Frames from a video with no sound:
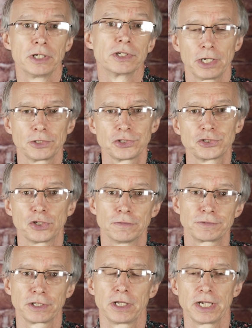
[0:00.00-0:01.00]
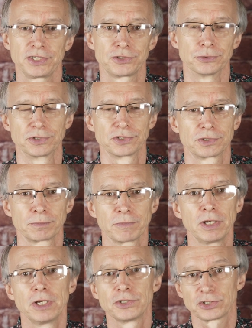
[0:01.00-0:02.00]
and a softer light source.
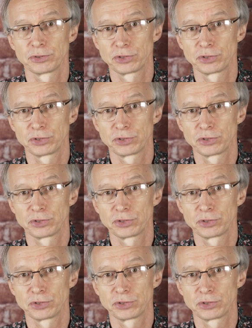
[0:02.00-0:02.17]
So